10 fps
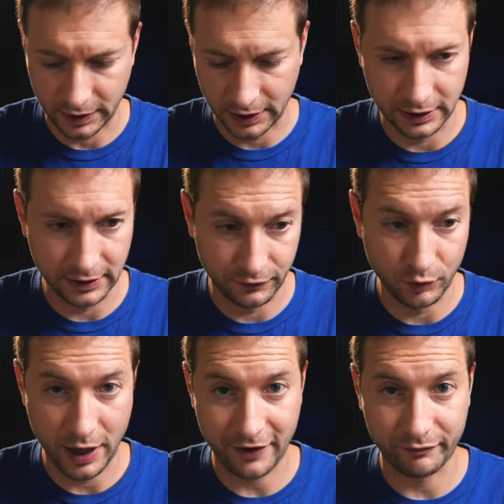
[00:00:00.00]
And if
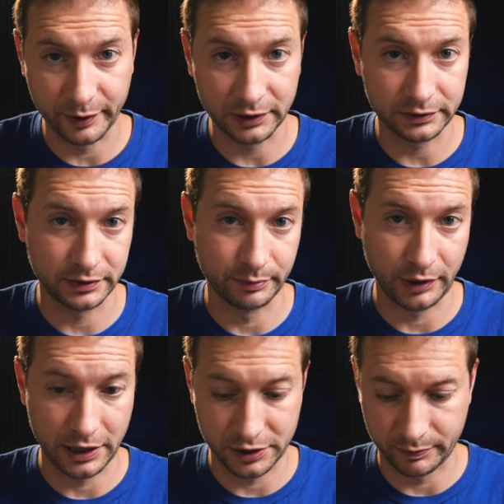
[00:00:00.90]
you have built the
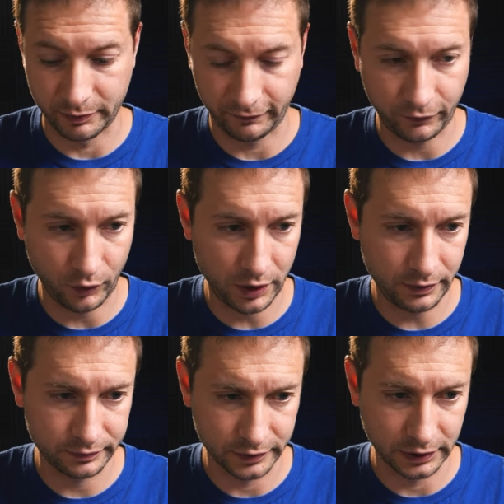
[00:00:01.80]
project
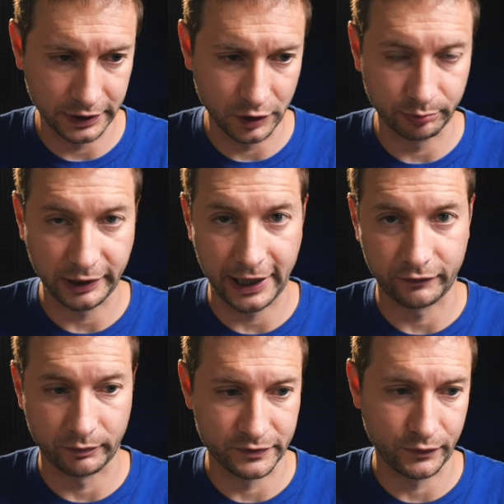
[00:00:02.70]
before, delete your
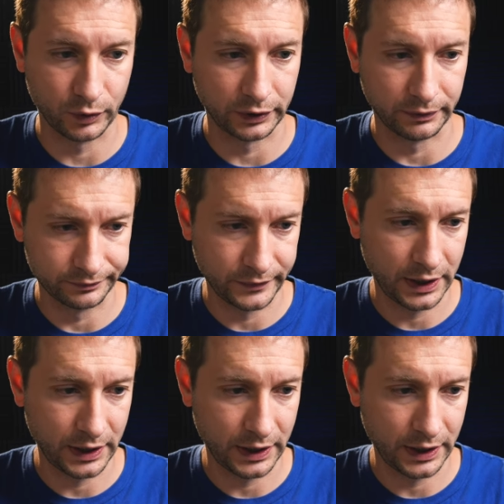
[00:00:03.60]
platforms folder.